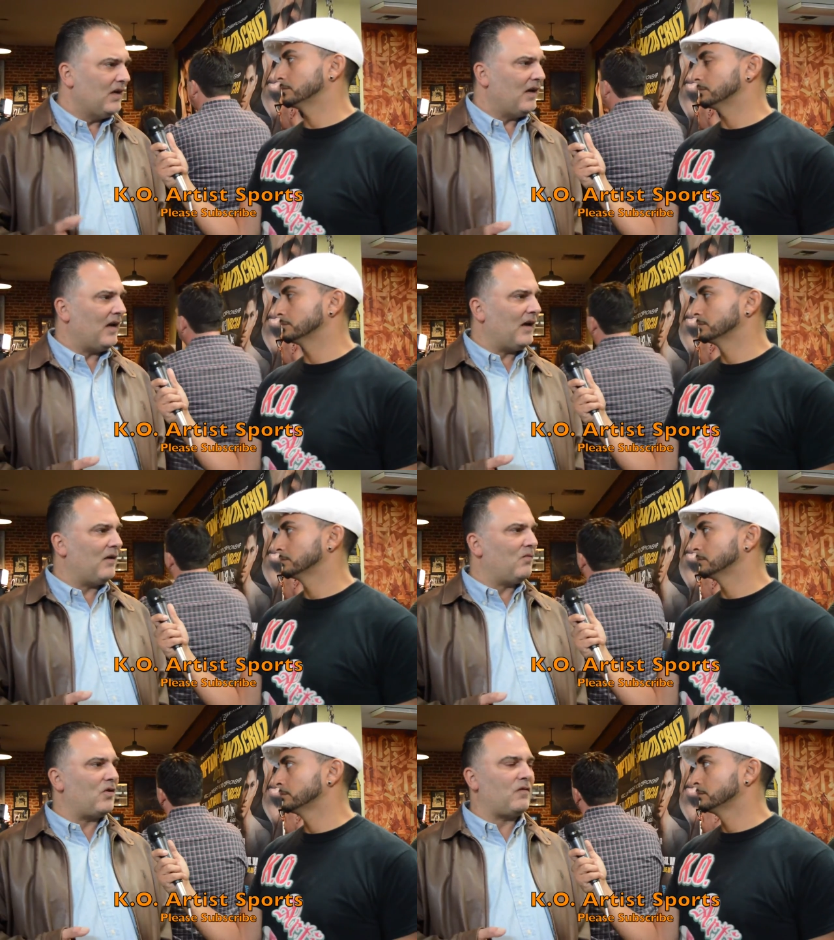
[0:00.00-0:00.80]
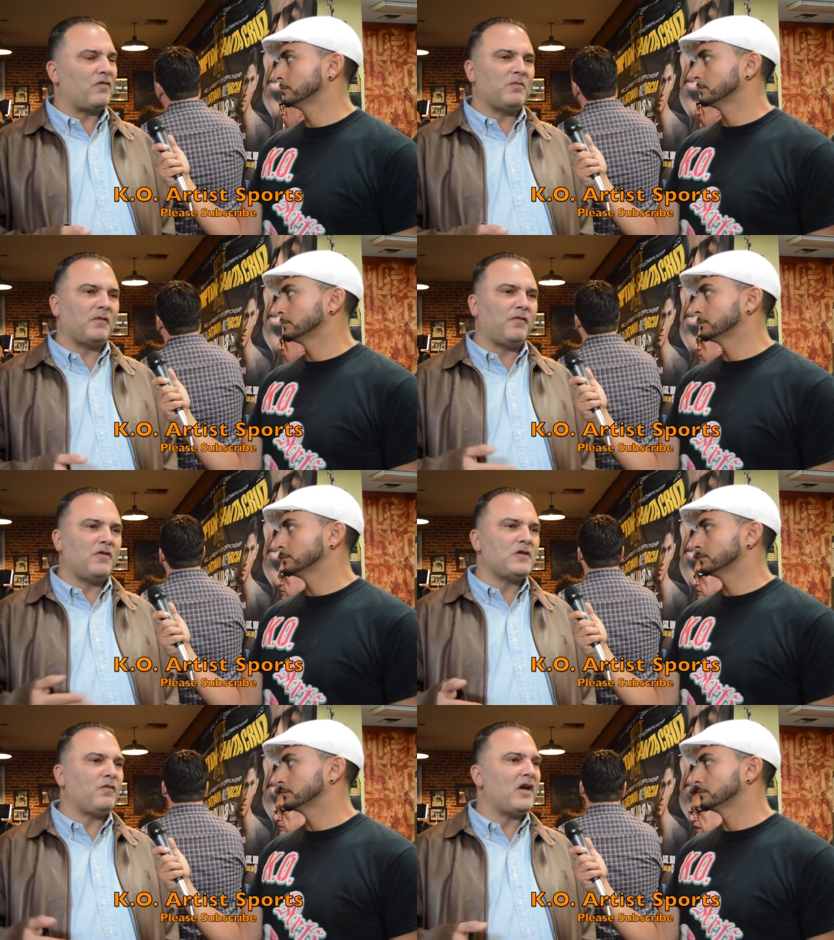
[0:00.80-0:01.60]
Speaker 1: uh, where from the
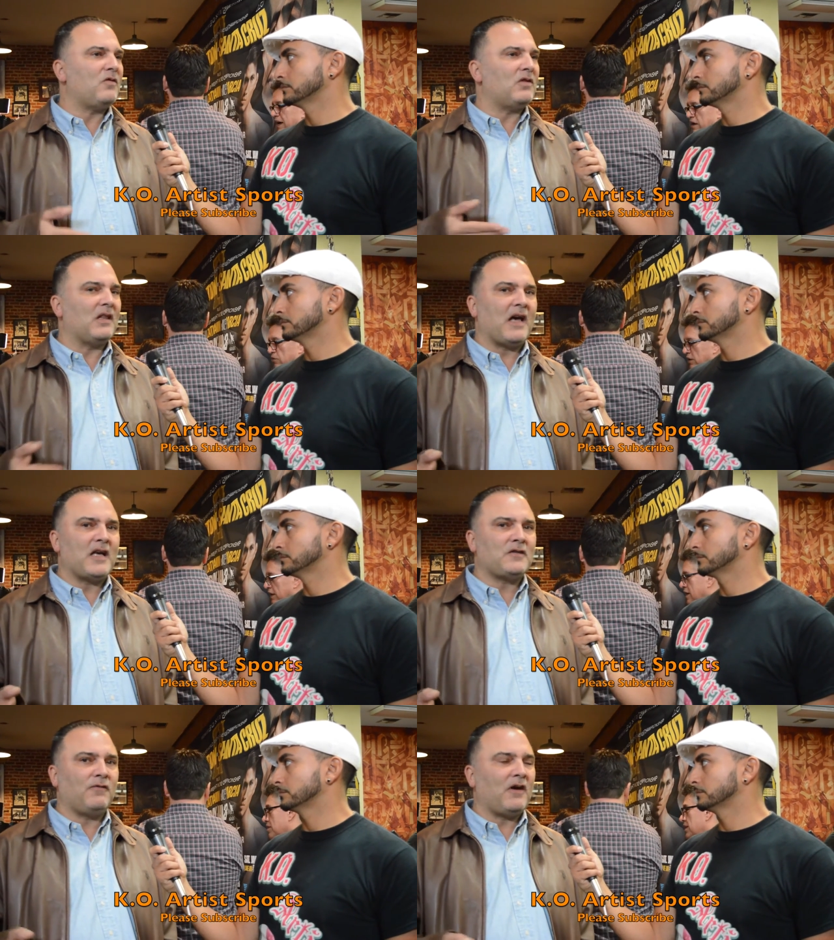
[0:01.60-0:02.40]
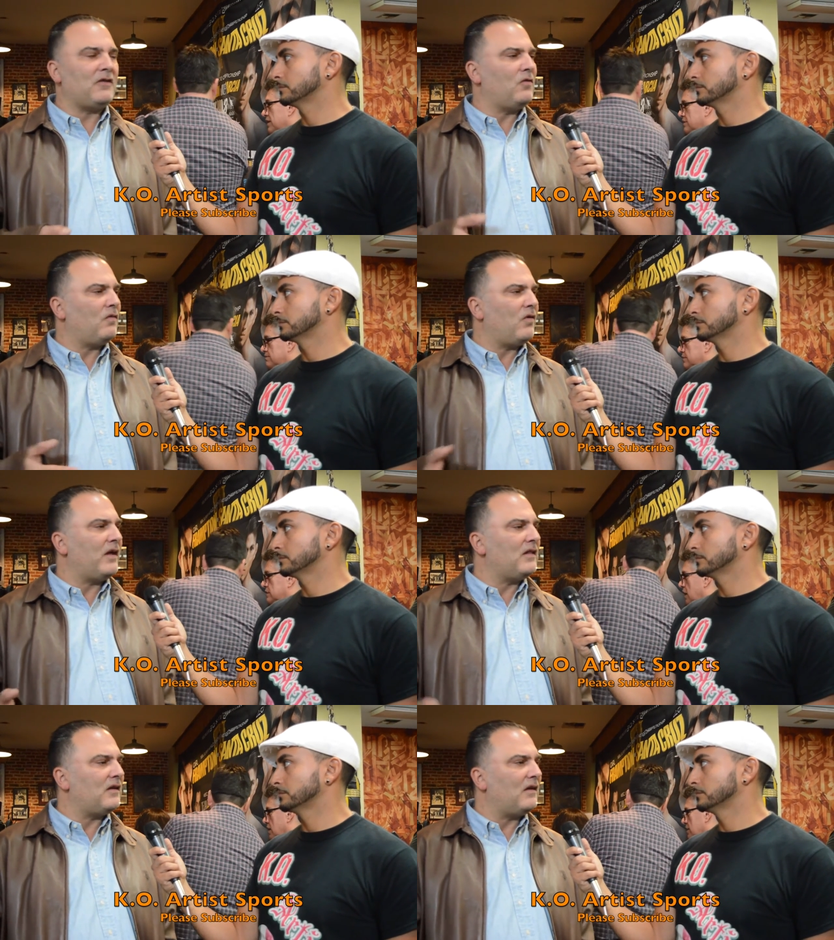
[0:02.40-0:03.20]
first fight to the last fight you were
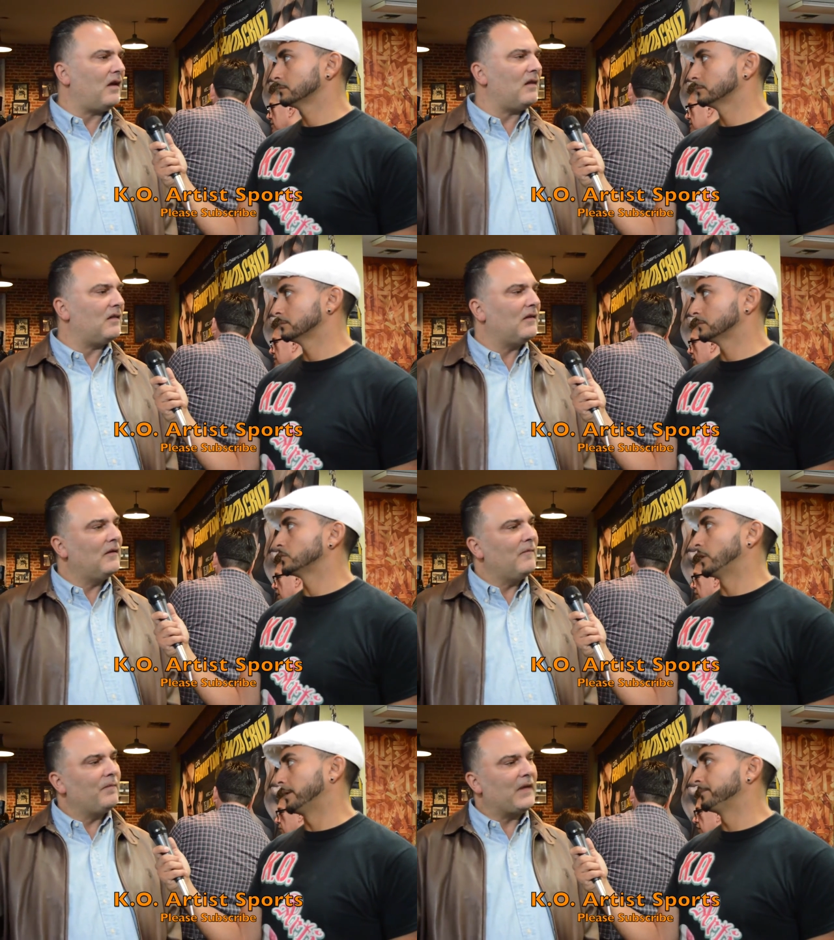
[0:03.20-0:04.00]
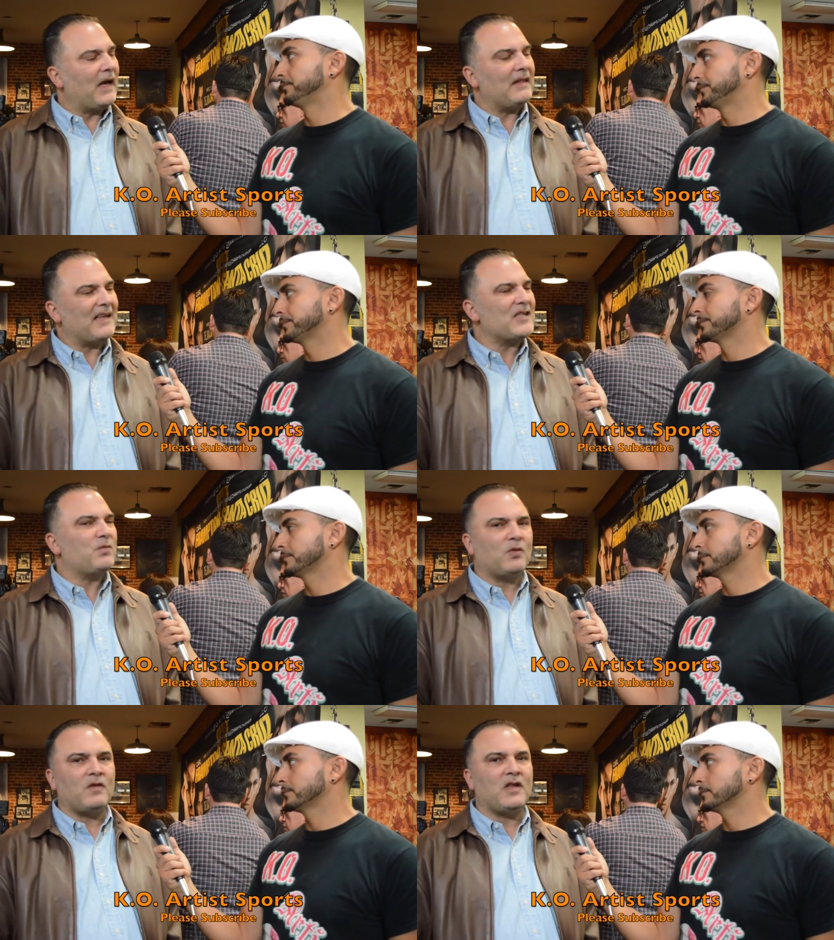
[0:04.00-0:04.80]
entertained. And
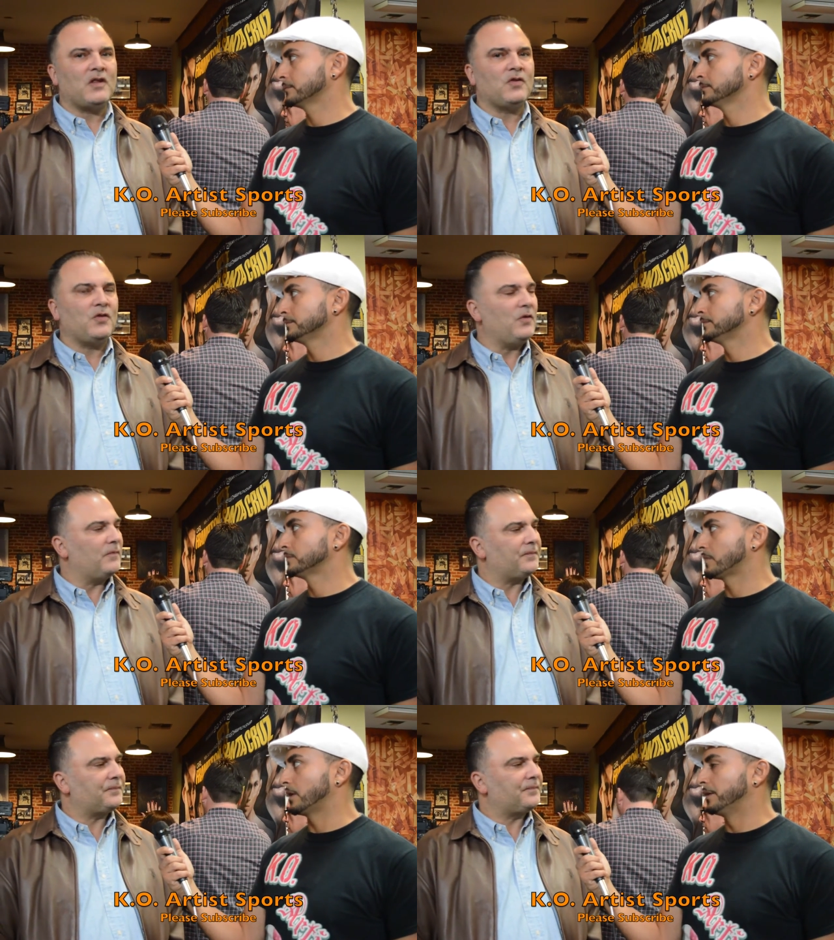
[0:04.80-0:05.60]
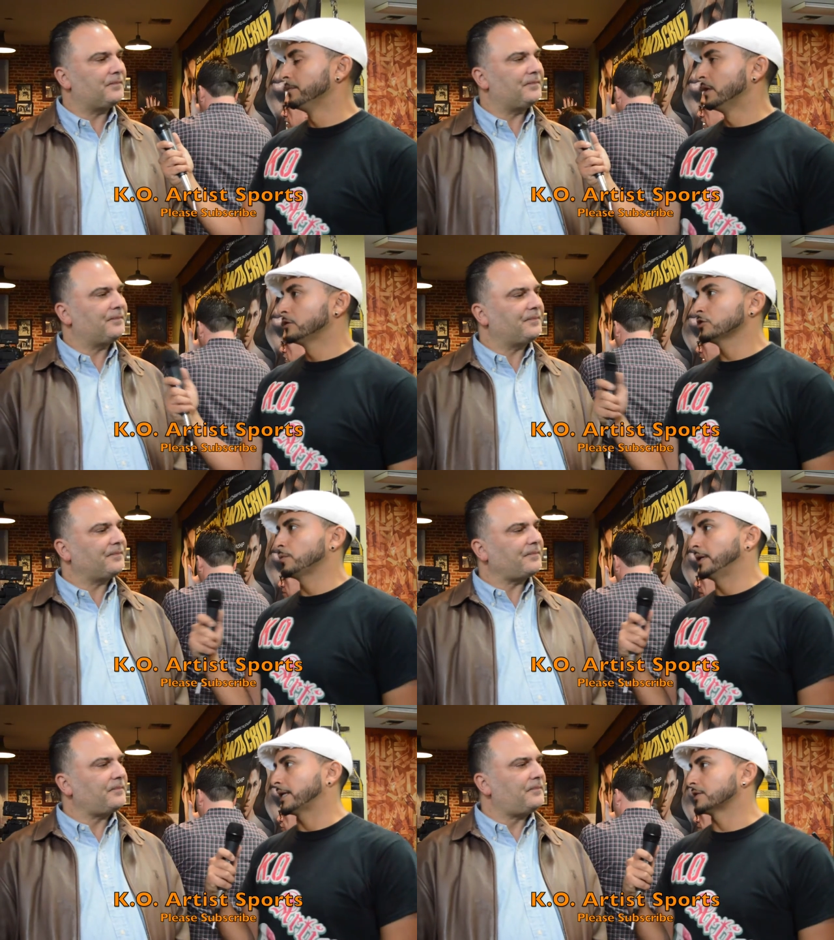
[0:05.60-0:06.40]
that's what we need to do.
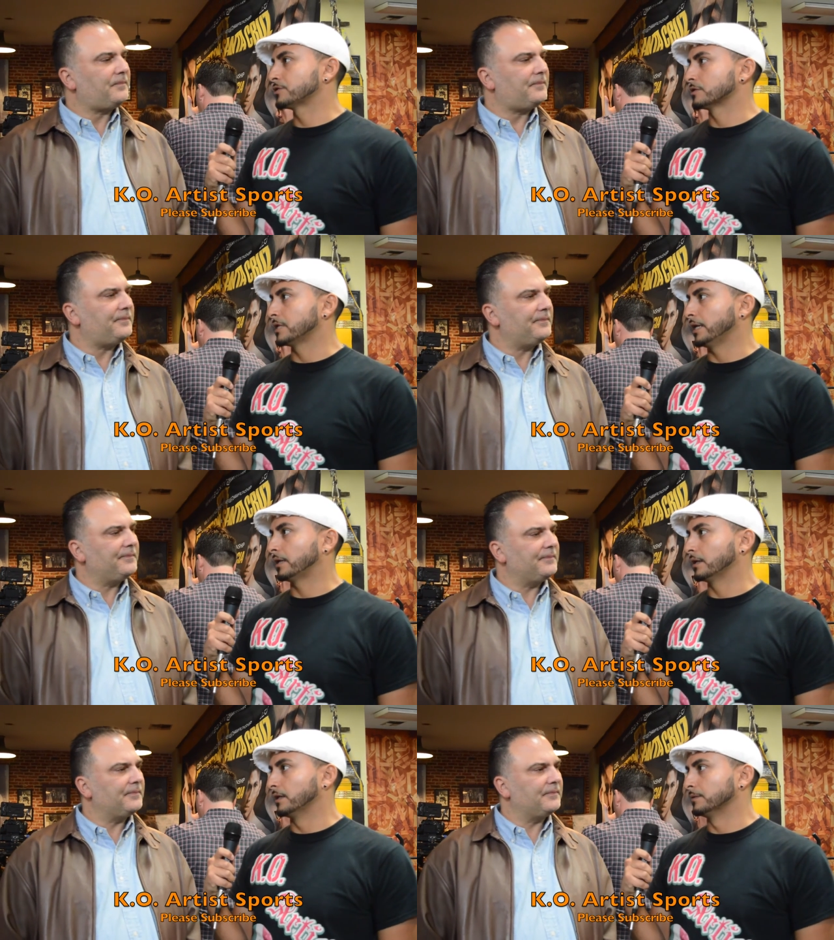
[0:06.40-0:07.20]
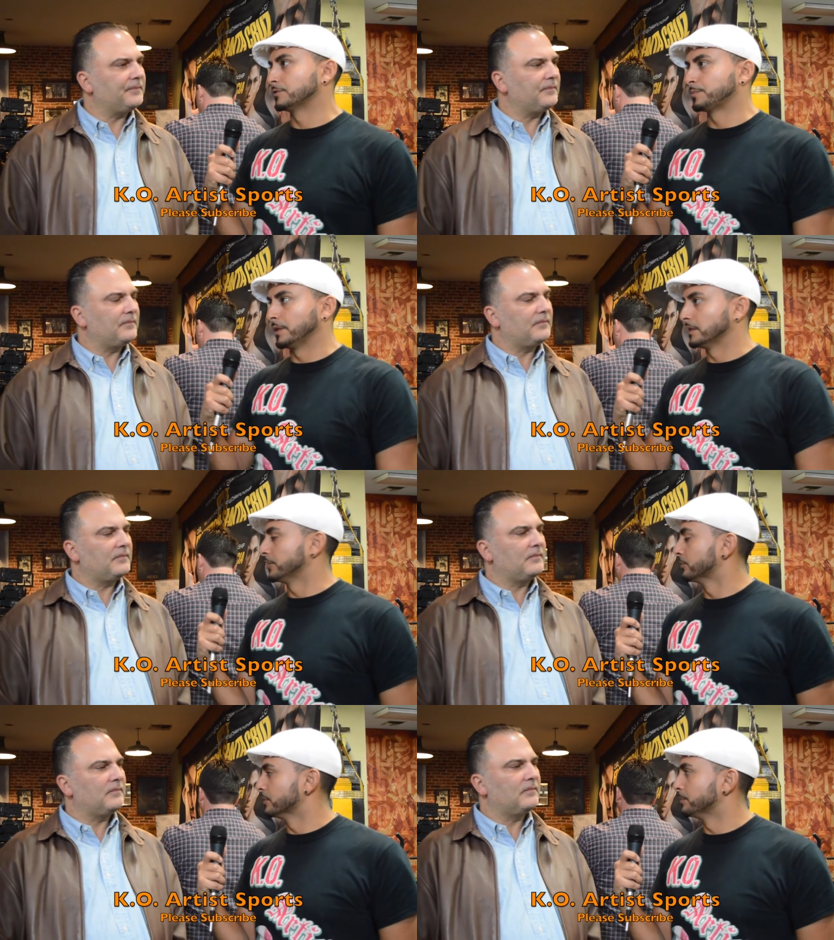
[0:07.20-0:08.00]
Speaker 2: Just want to get your take, uh, just being
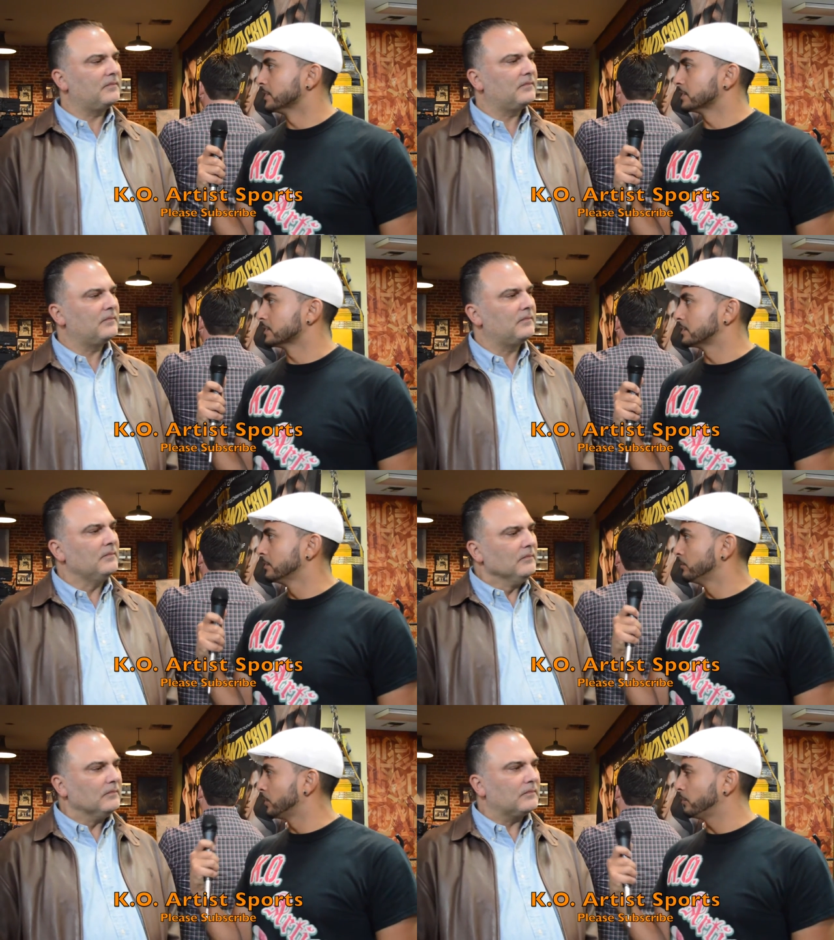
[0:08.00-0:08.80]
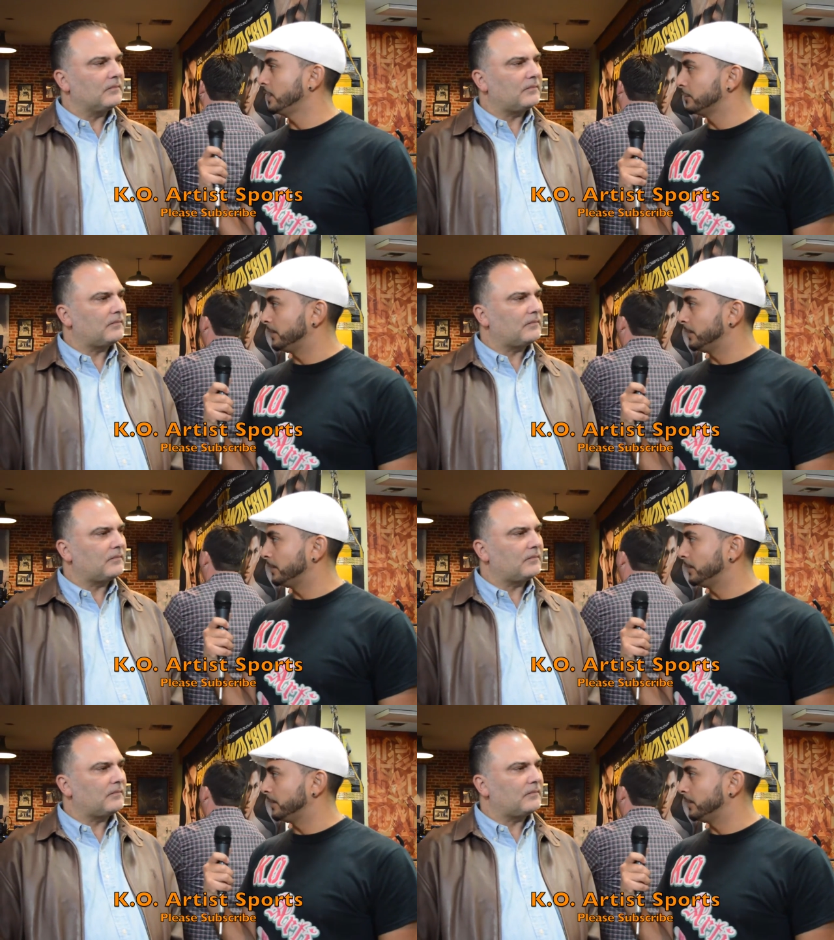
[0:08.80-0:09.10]
that you're in the business. Ronda